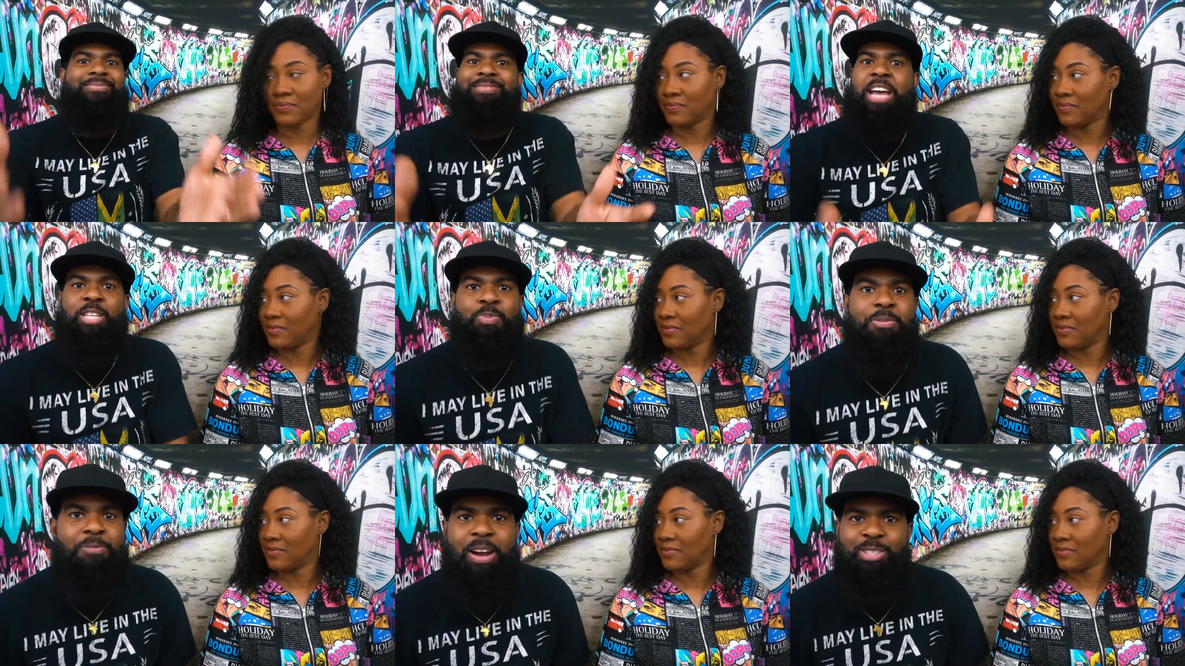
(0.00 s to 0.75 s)
Speaker 1: that's
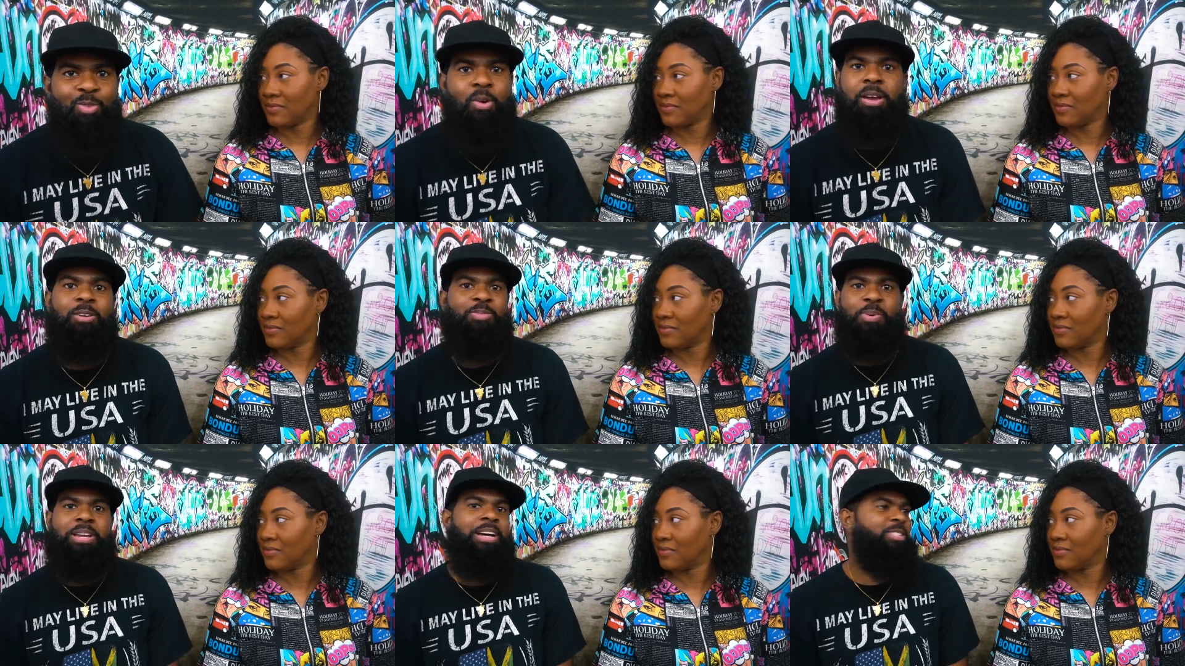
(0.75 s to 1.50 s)
Professor Reynolds,
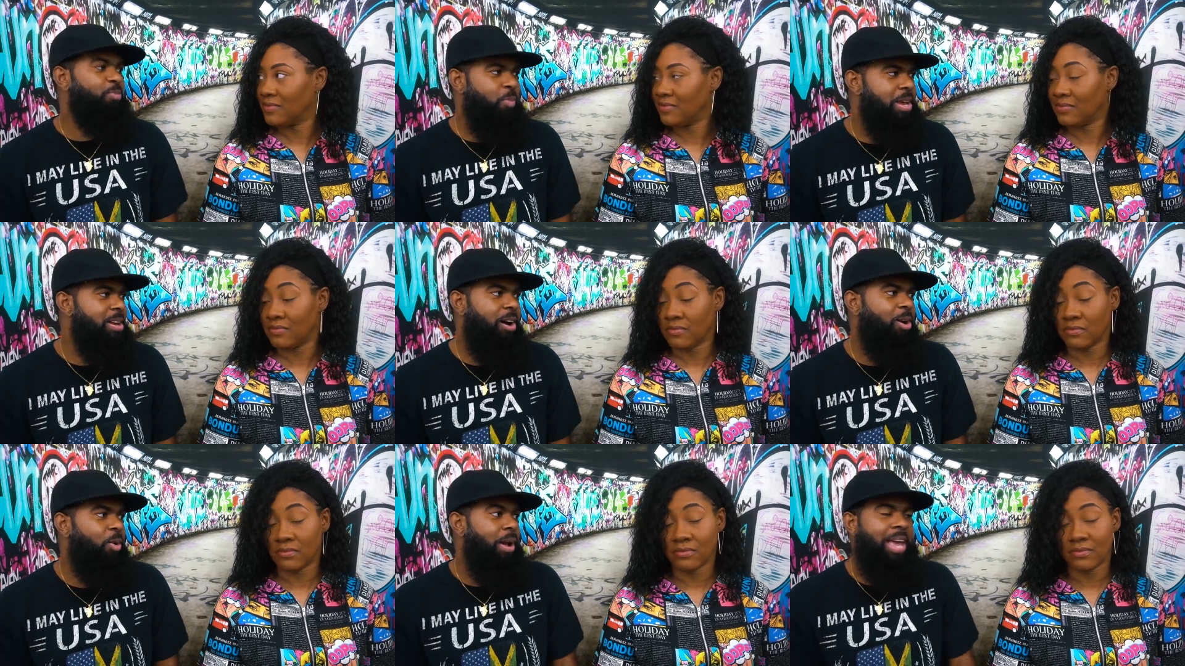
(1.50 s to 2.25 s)
because we
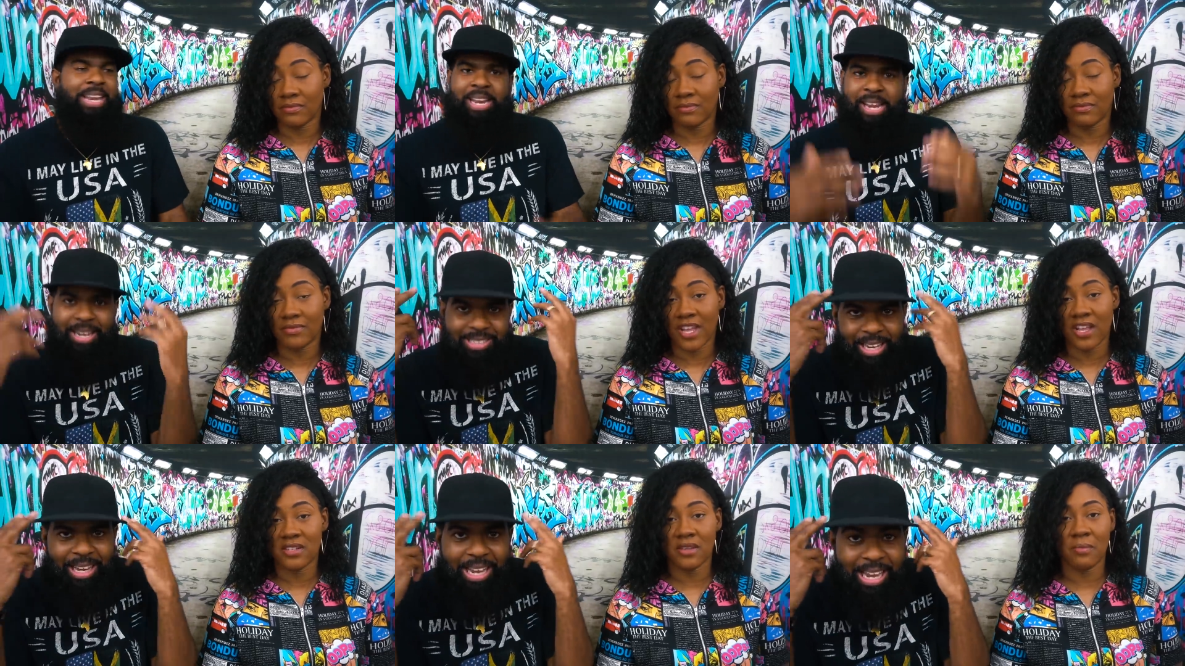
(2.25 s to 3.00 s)
know in his
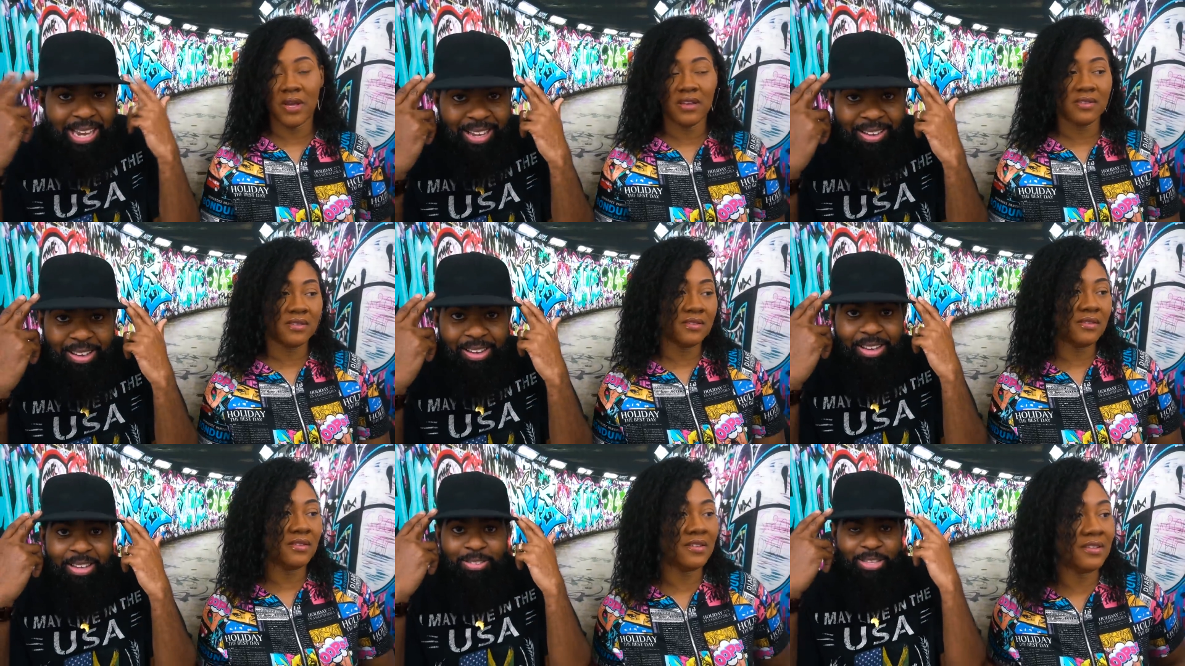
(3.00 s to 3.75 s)
head
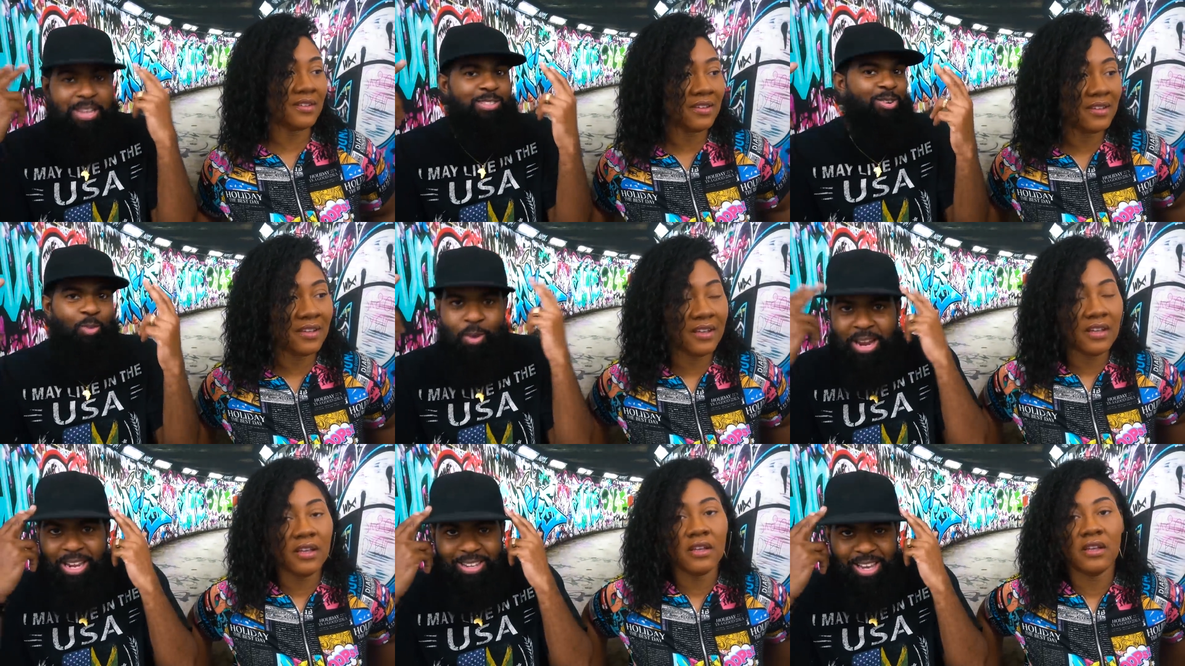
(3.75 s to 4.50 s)
that
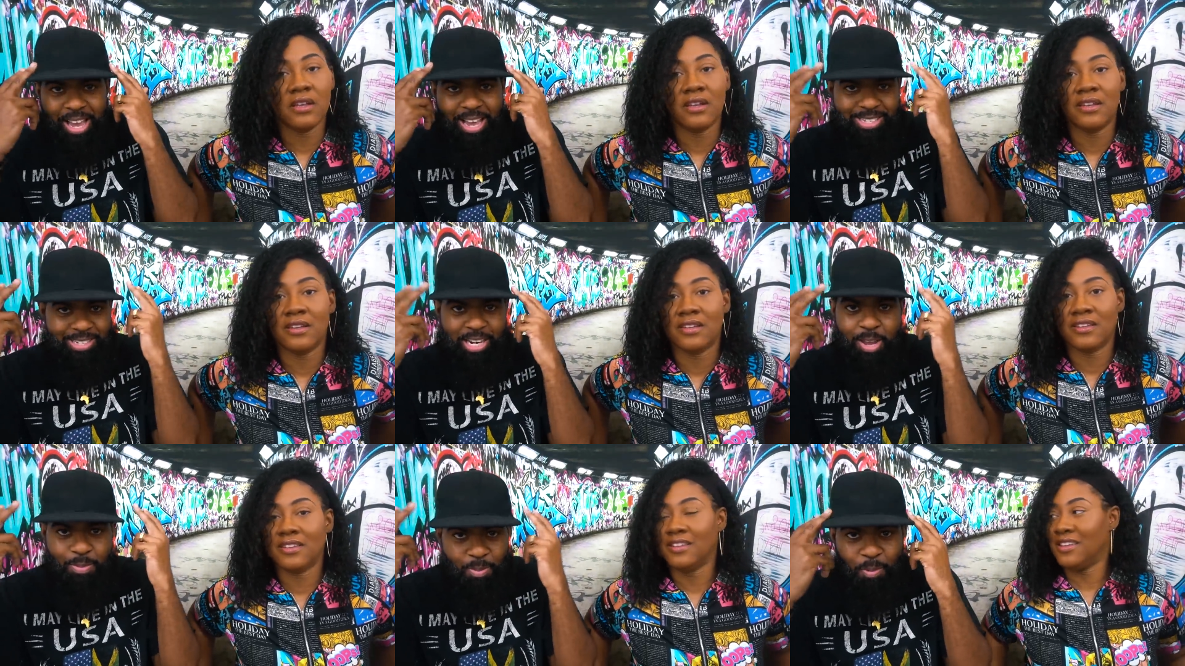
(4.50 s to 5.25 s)
Tariq is
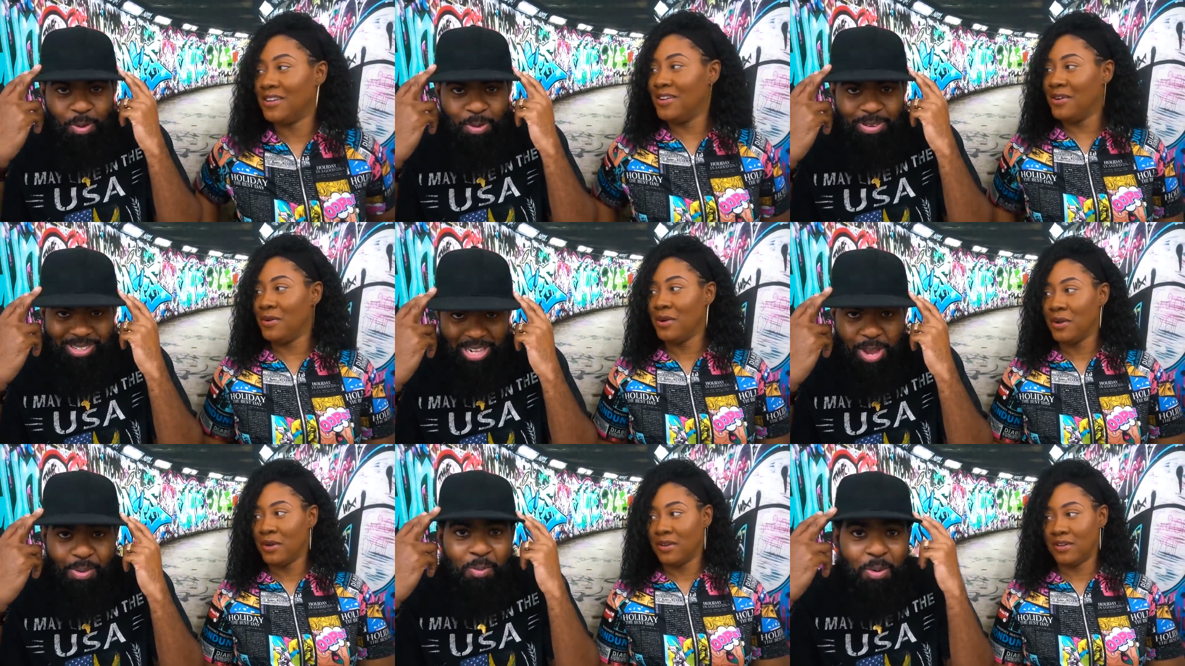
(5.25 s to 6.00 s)
sleeping
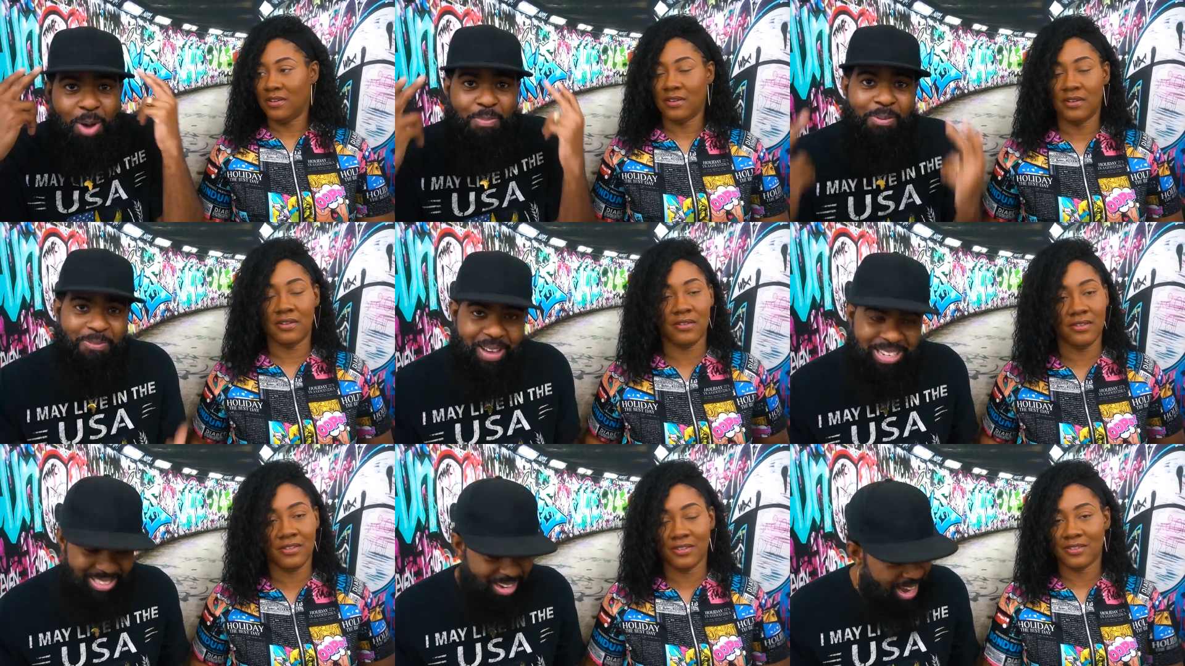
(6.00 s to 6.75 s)
sleeping with
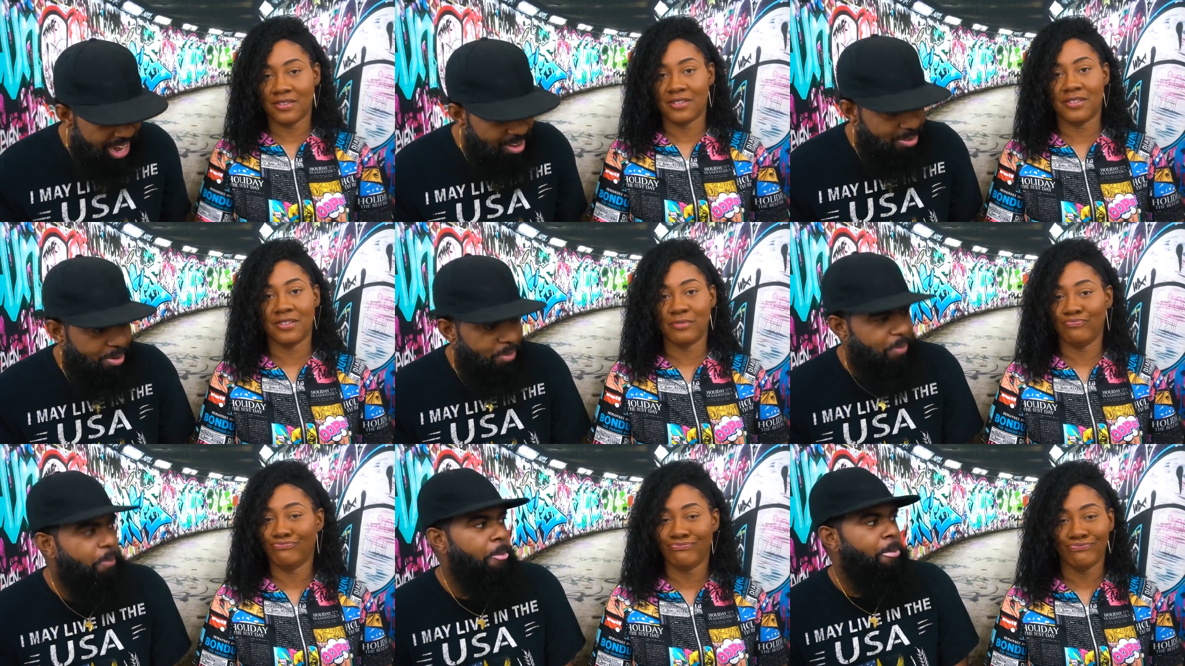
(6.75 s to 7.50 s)
Professor Ingram.